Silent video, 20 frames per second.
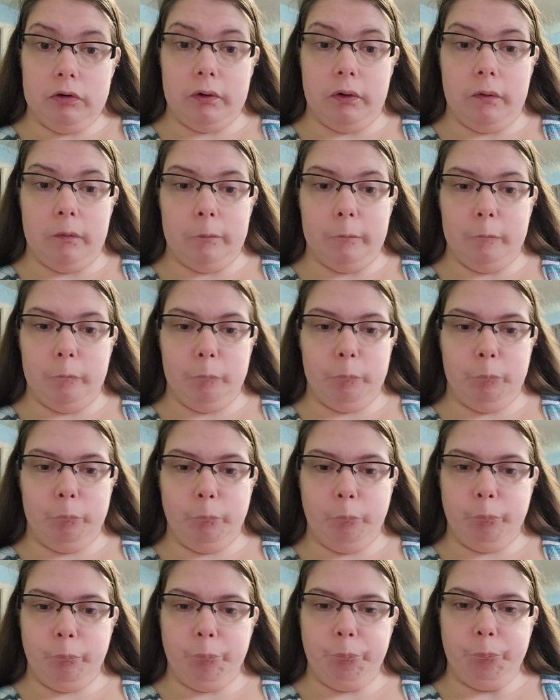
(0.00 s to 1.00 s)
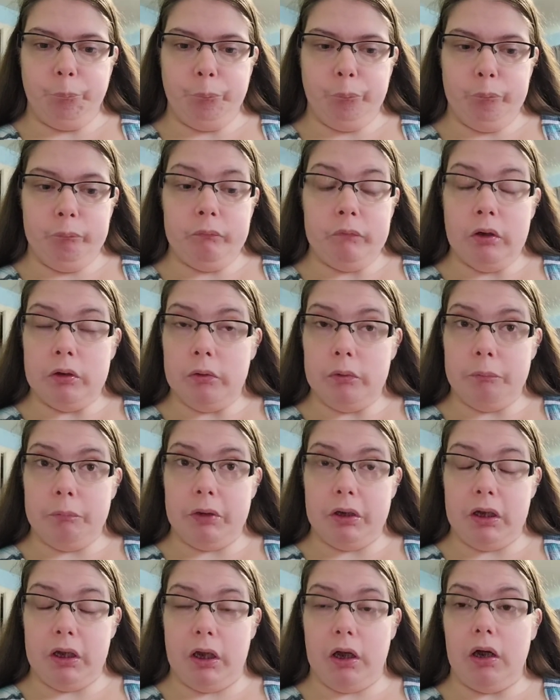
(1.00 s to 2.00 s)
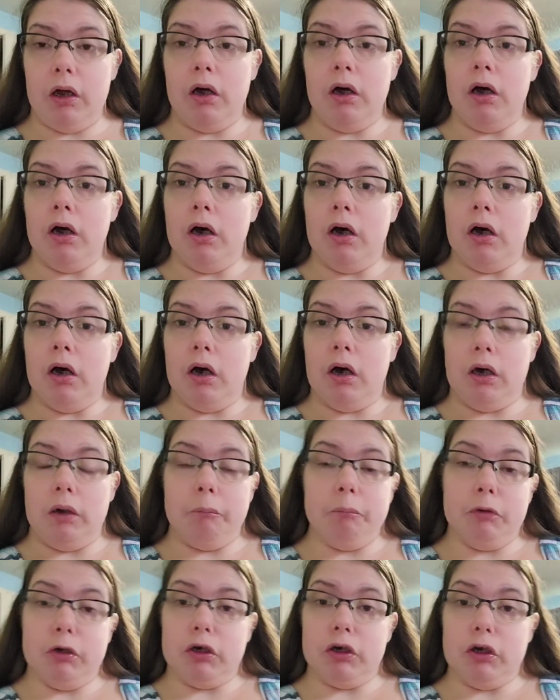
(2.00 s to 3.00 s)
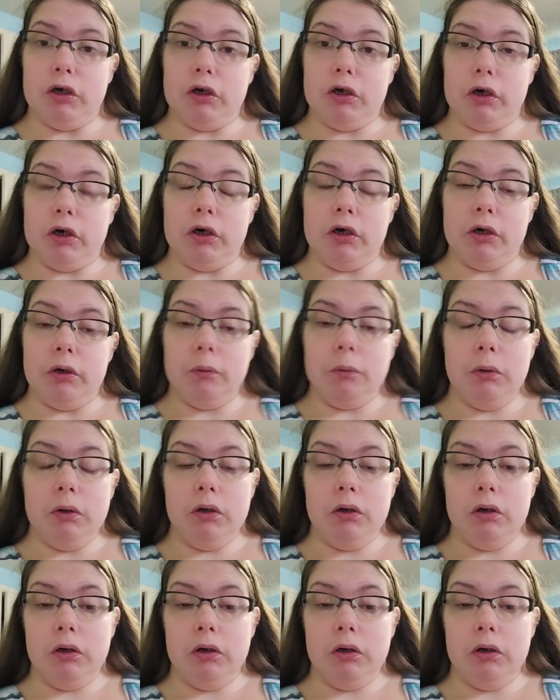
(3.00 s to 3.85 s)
So... but yeah, I'm gonna go